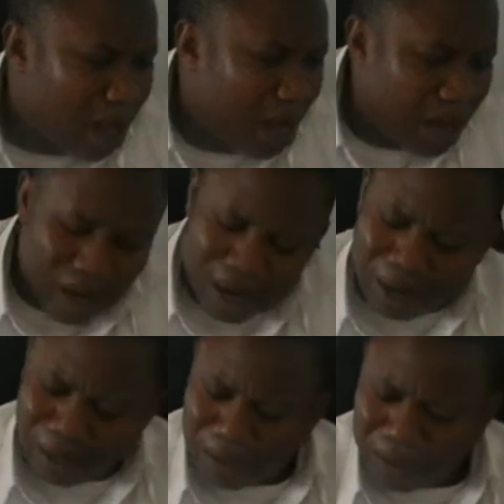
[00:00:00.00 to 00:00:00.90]
In
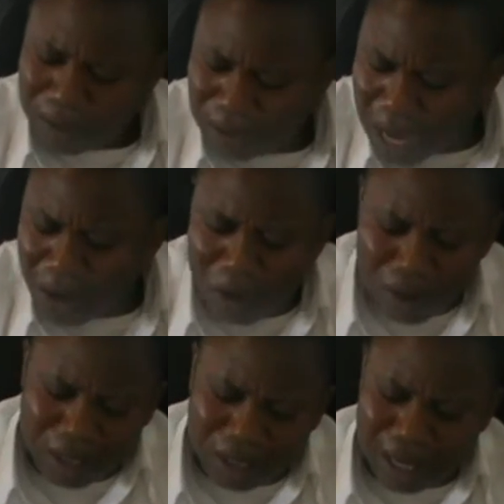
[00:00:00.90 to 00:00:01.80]
2
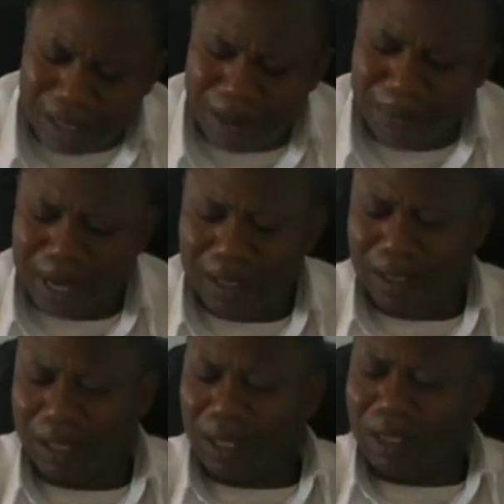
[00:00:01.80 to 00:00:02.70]
Corinthians chapter
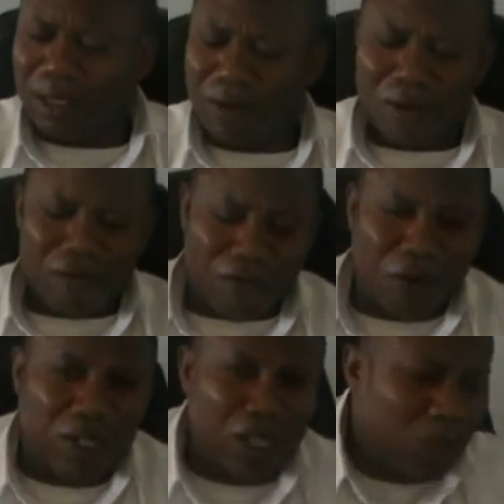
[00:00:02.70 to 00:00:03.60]
6,
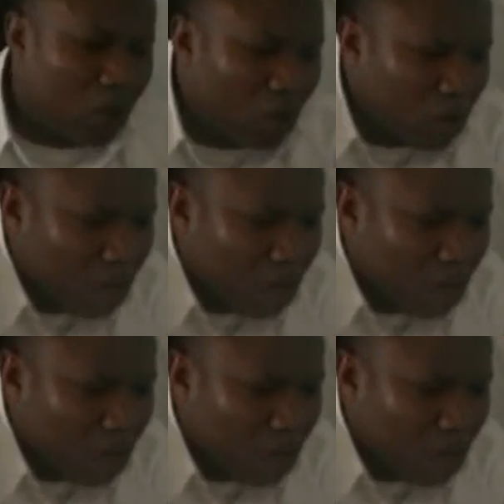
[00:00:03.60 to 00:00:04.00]
14 to